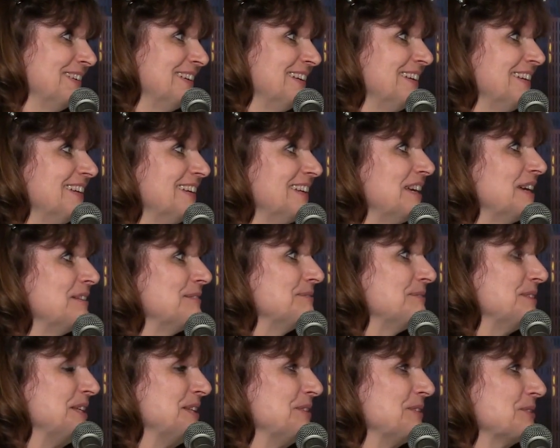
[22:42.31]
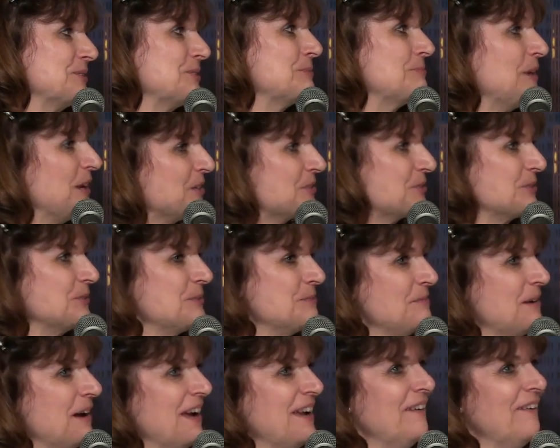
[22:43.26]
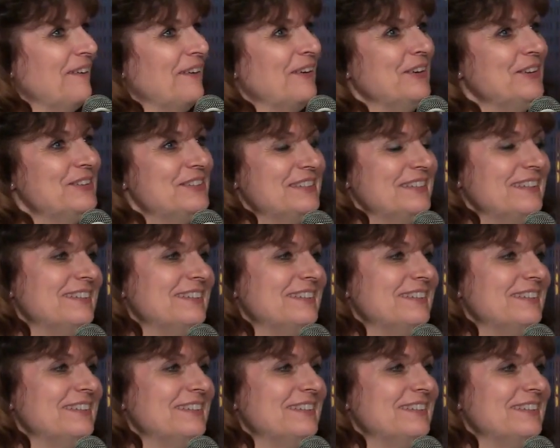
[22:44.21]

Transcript: They're special to my heart.